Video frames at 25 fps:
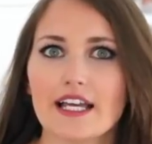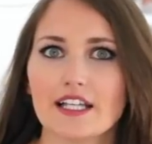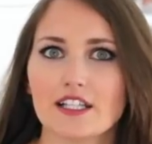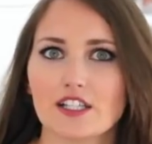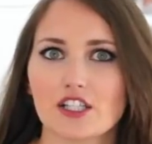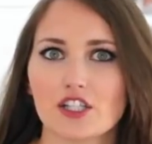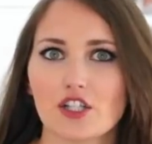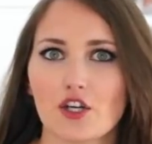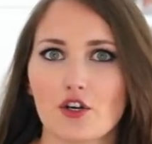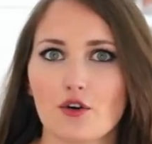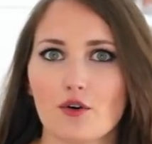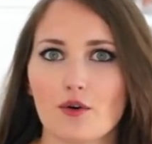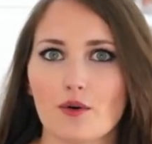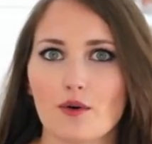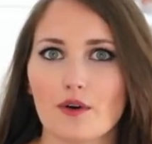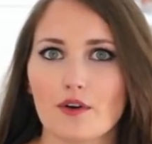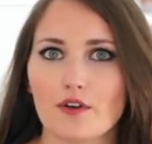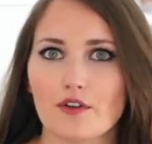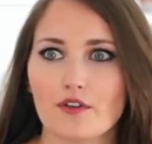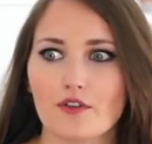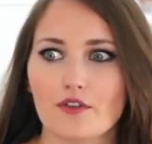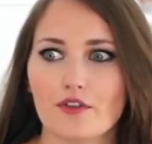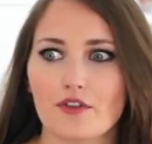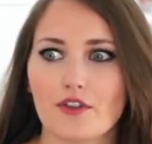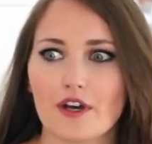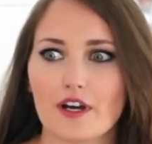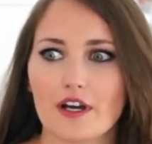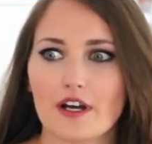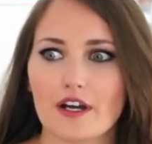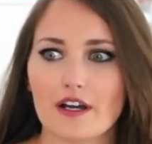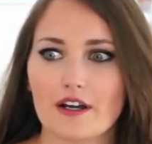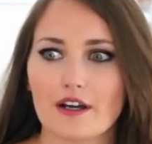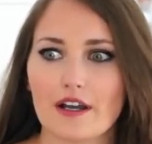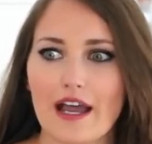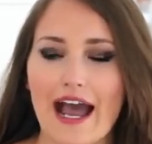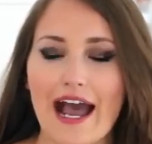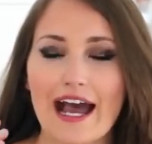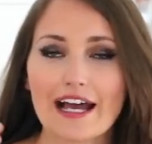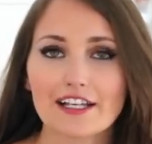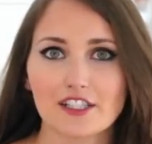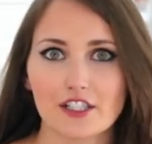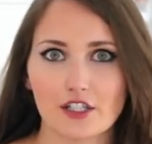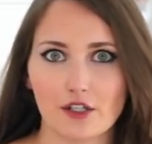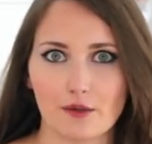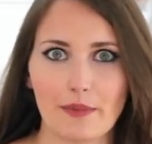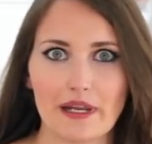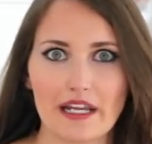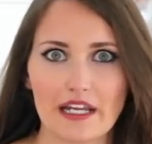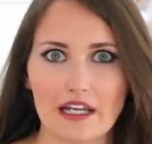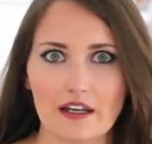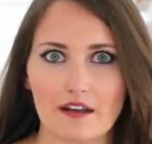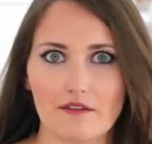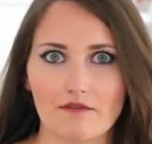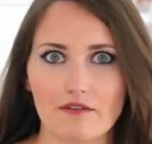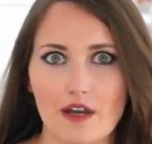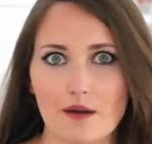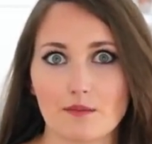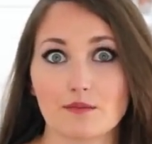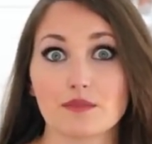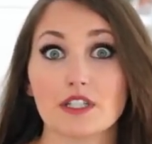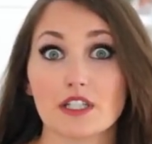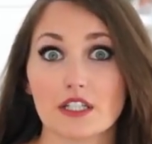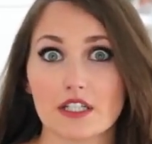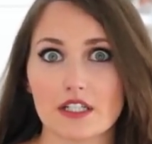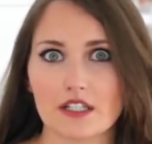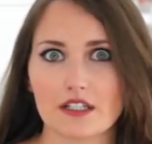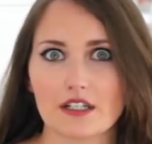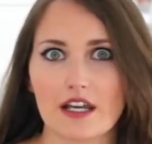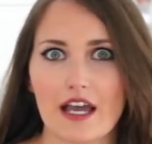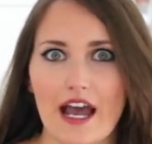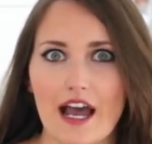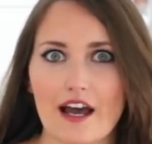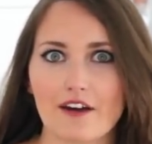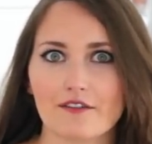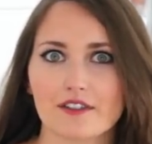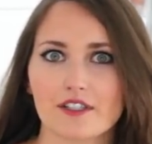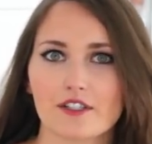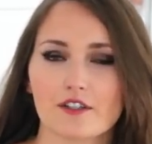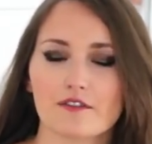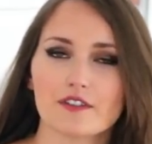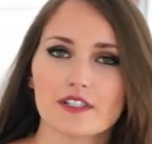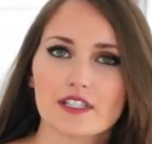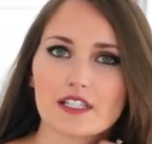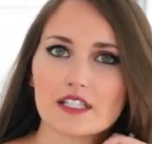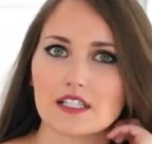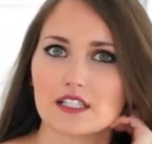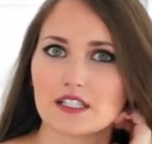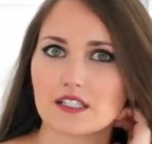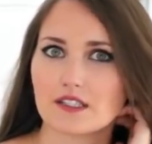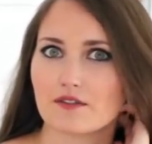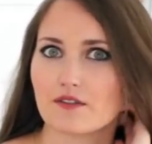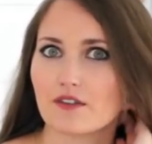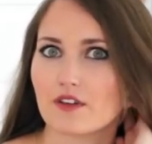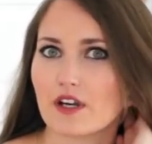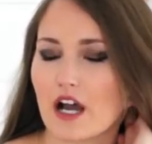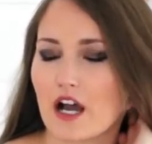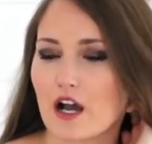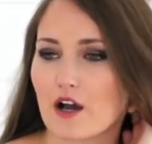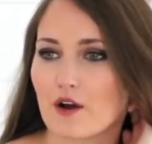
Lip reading: and so the ask you're making of them to have services,